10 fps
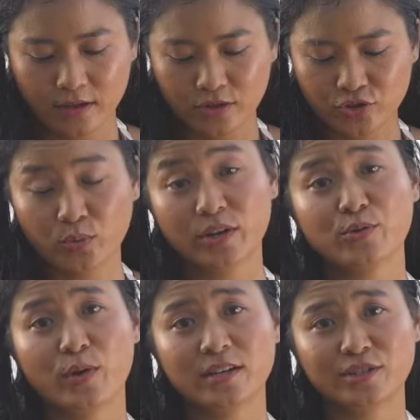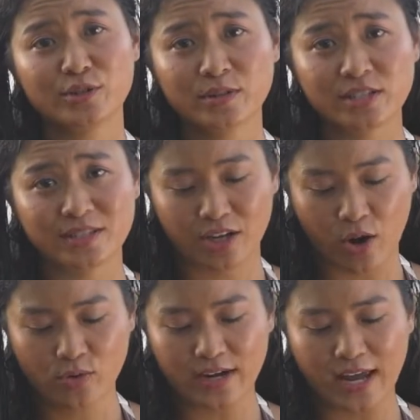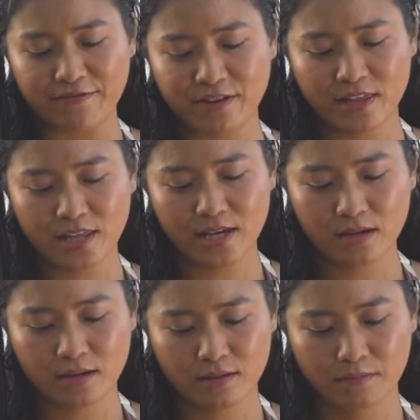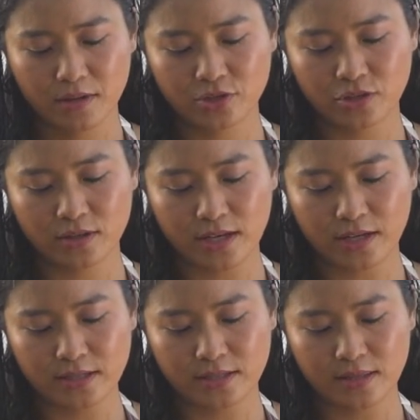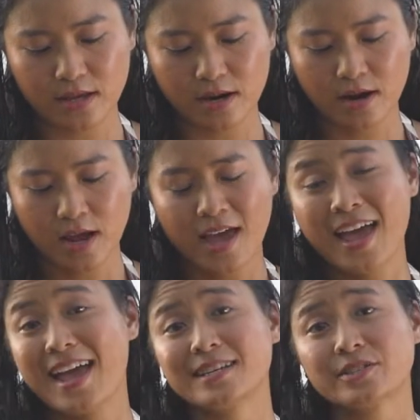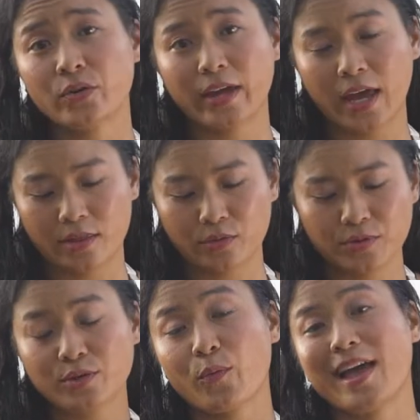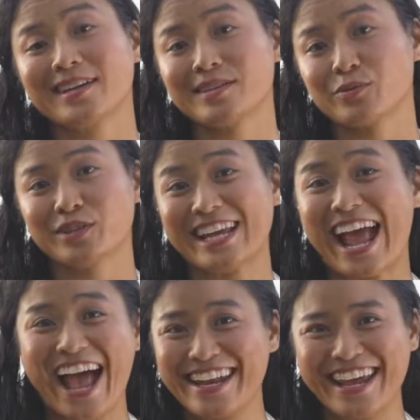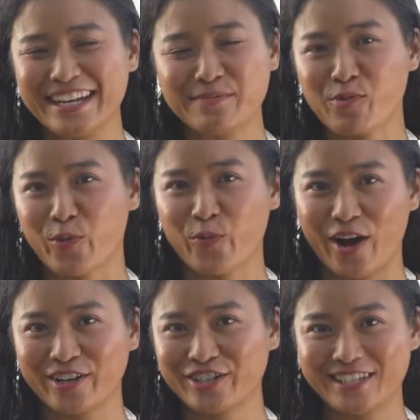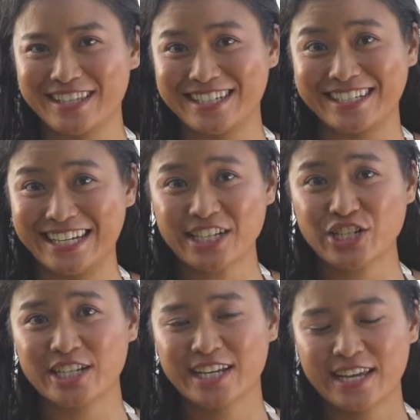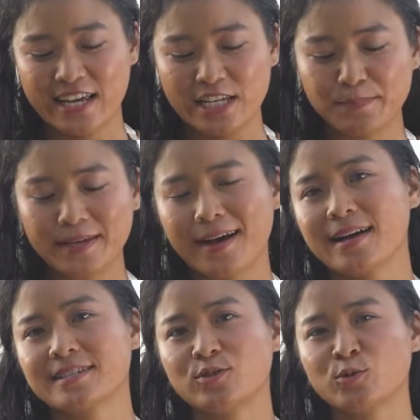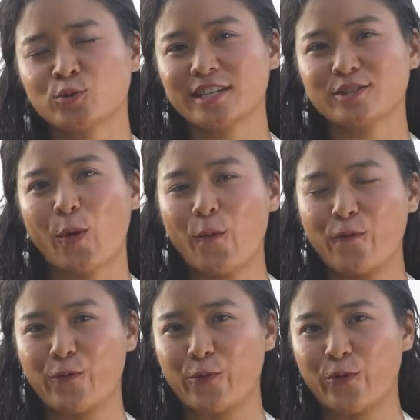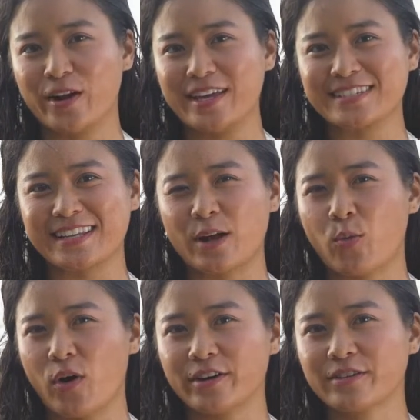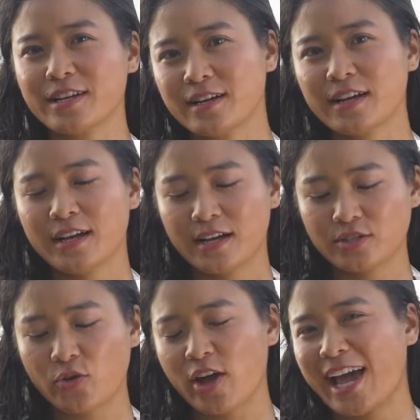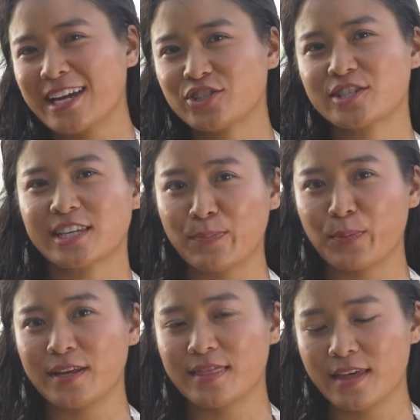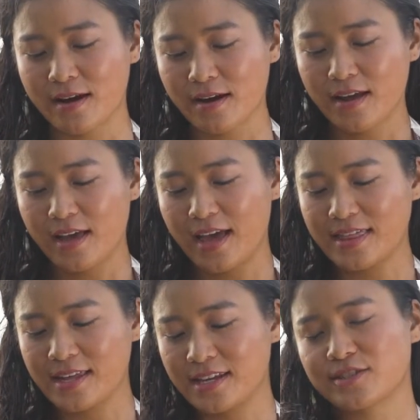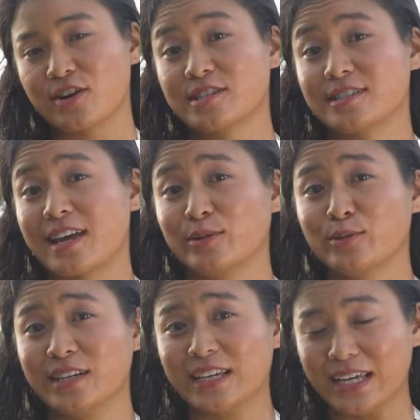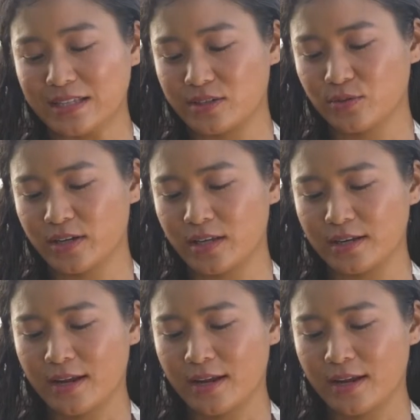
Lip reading: So what you want to do is to coat everything, make sure that gets in there, and it's okay. The reason why I didn't really add any more water to this dish is because usually tofu is watery, so I kind of just keep it in there, and then it starts diluting into it.